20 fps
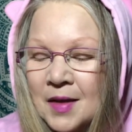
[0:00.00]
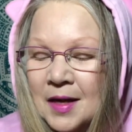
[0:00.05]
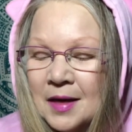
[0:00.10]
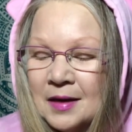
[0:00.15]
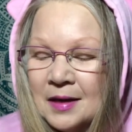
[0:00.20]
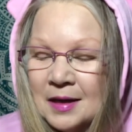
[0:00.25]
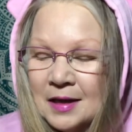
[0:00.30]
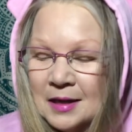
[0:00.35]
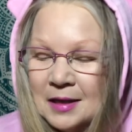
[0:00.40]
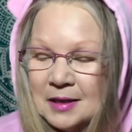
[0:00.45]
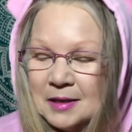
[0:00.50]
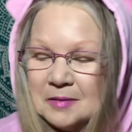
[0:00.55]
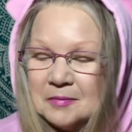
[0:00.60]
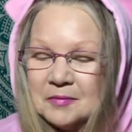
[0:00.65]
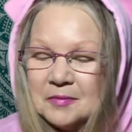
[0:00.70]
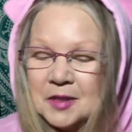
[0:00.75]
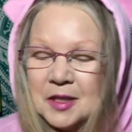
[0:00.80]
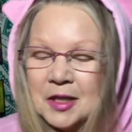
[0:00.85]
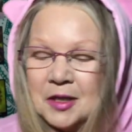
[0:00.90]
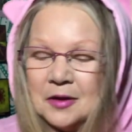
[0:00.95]

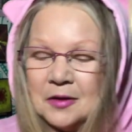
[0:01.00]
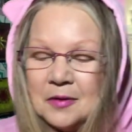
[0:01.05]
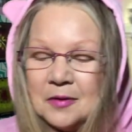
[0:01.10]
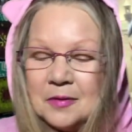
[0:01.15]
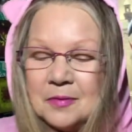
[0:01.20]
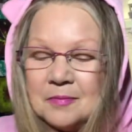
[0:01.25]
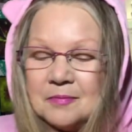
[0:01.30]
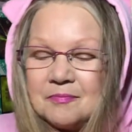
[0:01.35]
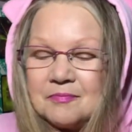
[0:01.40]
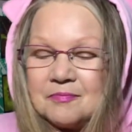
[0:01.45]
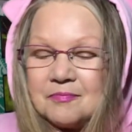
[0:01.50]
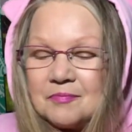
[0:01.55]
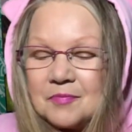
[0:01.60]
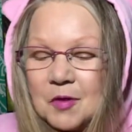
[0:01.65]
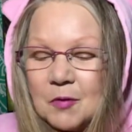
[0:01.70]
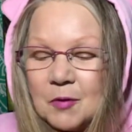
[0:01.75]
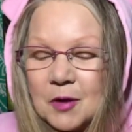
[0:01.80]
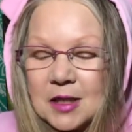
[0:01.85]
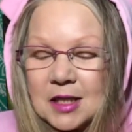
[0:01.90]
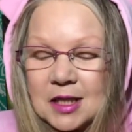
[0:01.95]
you know,
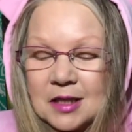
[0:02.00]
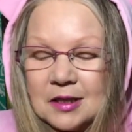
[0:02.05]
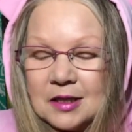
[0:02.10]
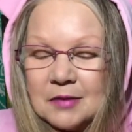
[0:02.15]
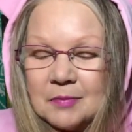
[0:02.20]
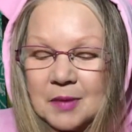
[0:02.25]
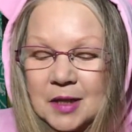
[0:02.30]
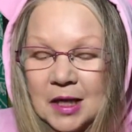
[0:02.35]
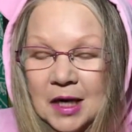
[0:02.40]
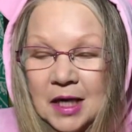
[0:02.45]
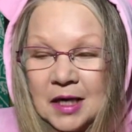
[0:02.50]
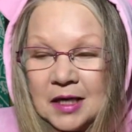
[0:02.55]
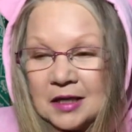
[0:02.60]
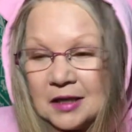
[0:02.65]
what to leave behind.